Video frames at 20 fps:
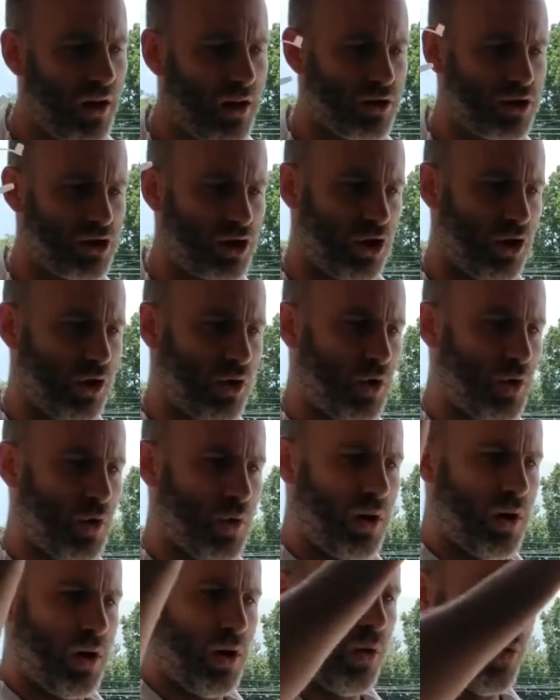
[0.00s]
2,
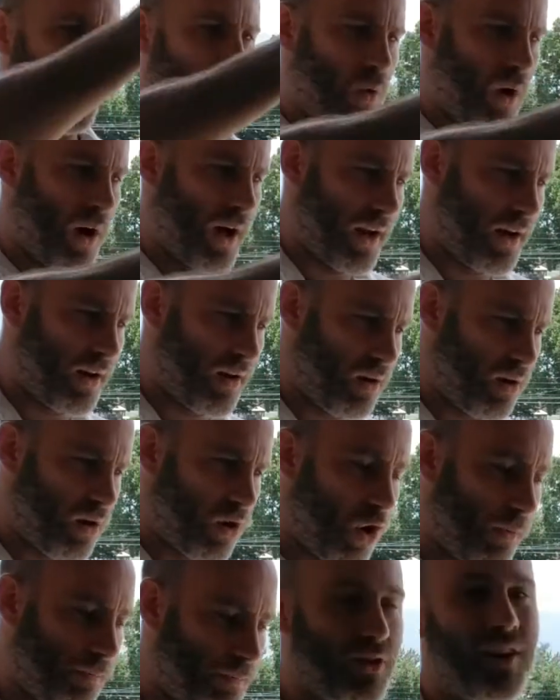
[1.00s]
1.
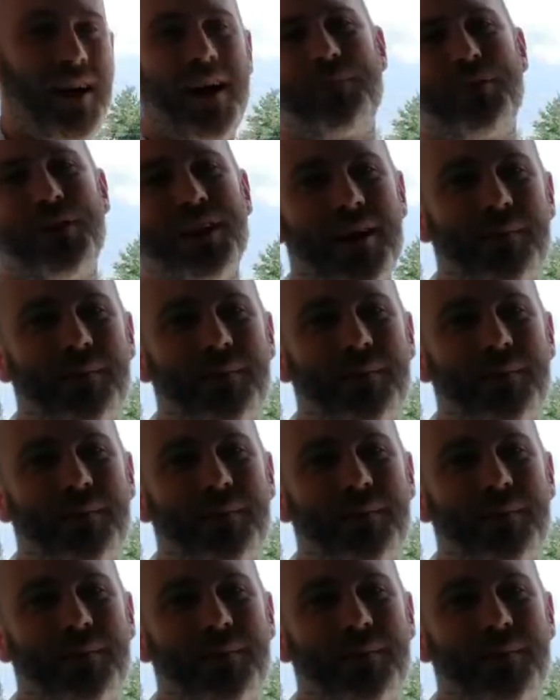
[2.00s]
Oops, I put out